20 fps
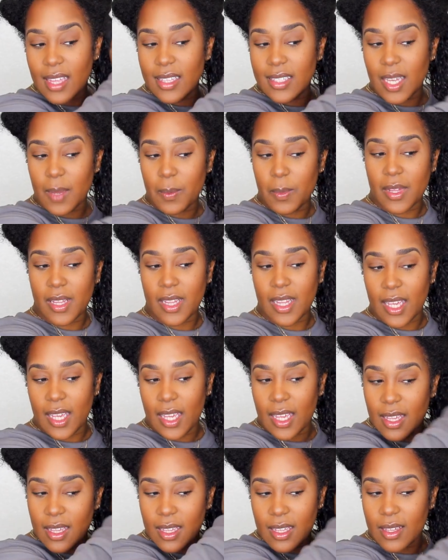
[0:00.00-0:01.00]
And
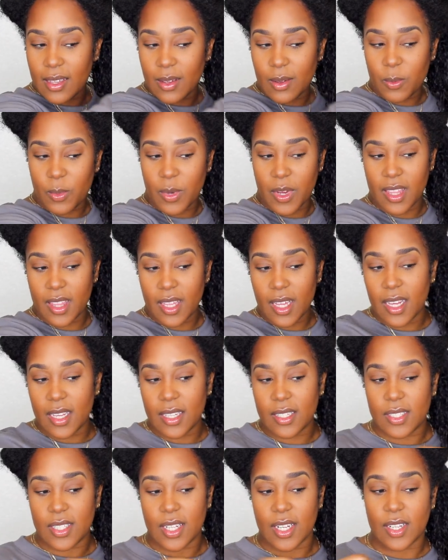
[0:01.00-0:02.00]
typically with
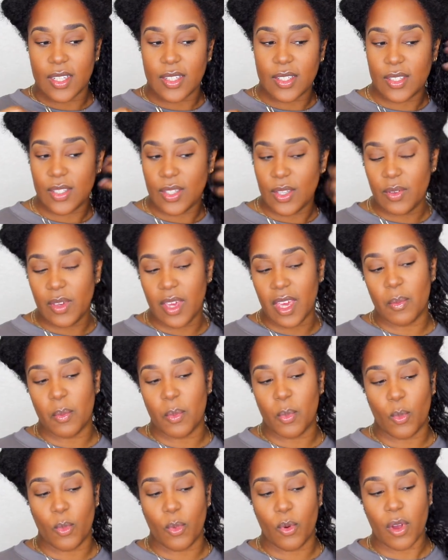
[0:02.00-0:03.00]
custards, you get
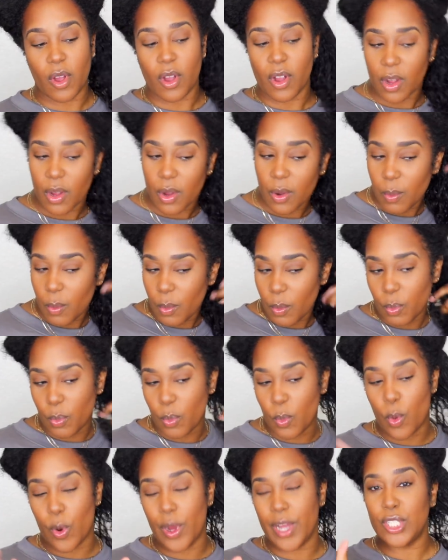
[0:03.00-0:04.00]
more
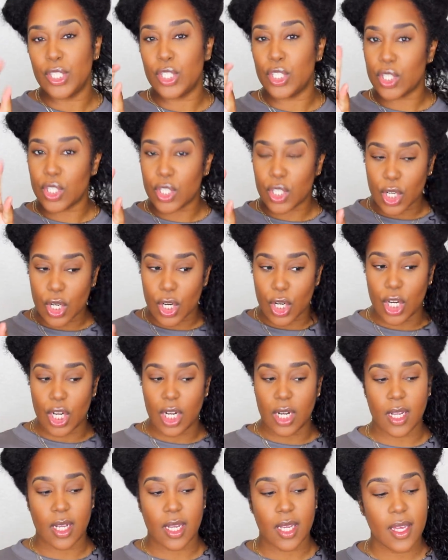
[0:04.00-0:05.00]

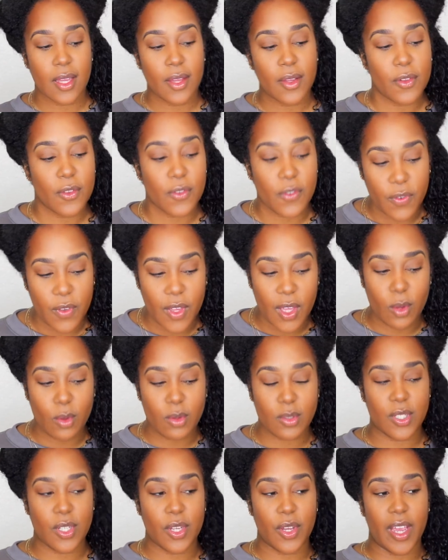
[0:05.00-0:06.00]
moisture
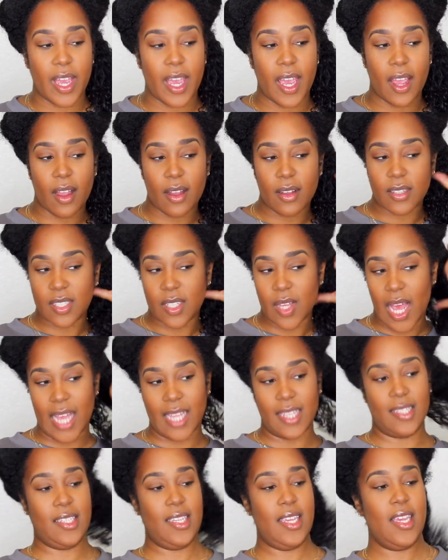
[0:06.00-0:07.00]
feel to your hair. So
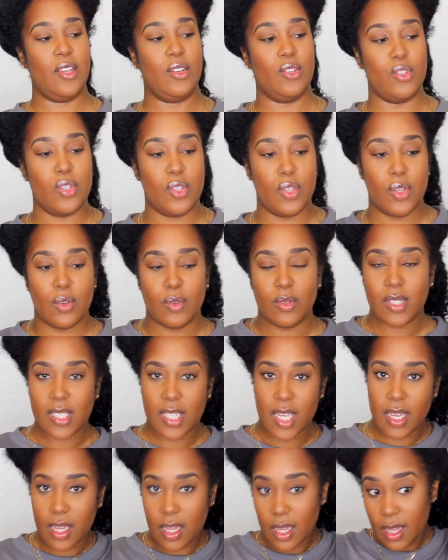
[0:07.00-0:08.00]
I tend to
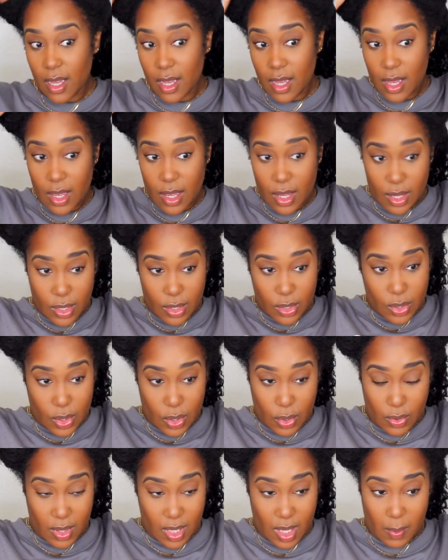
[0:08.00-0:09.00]
stick
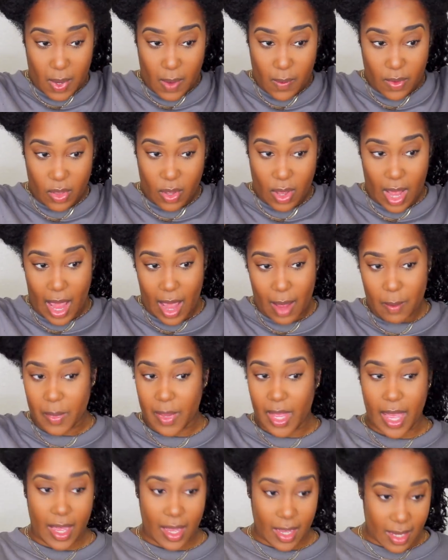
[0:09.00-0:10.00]
to them, even though I'm
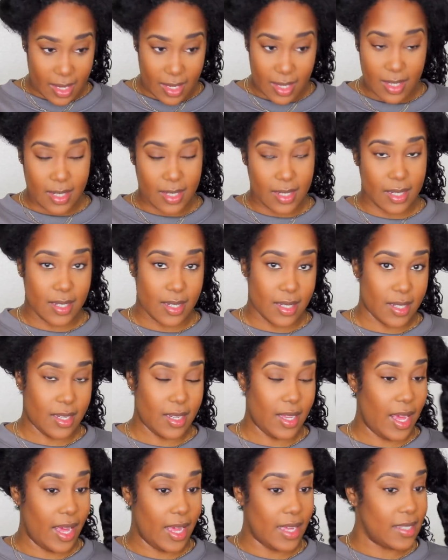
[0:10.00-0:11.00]
like
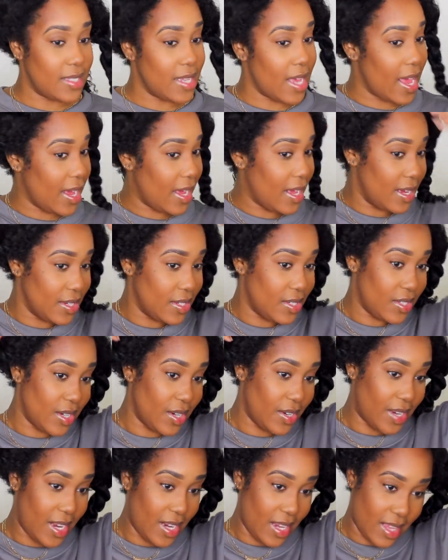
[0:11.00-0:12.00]

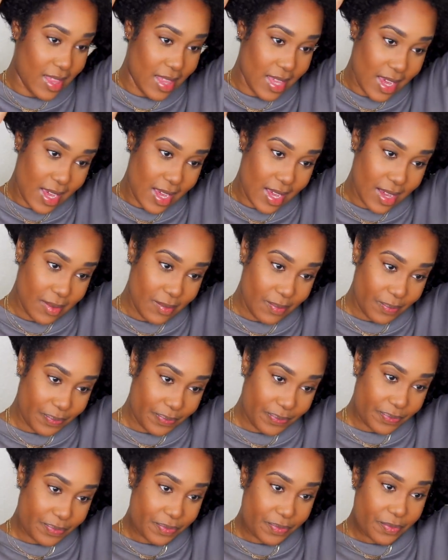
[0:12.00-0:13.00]
anti-custard anything
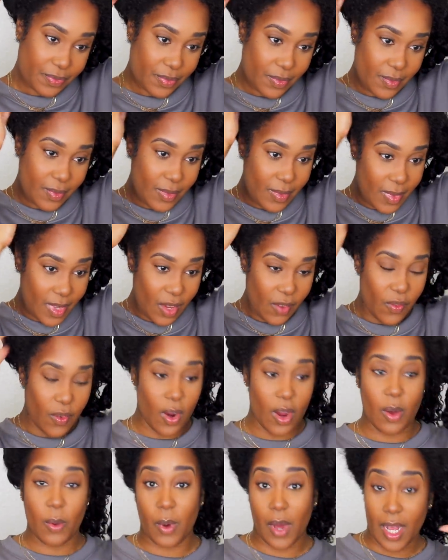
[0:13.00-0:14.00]

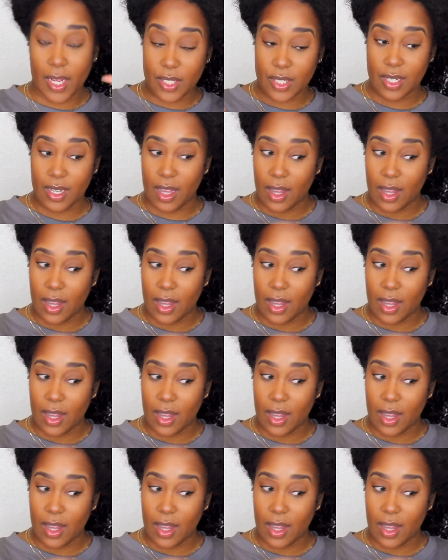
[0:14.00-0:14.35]
for a wash and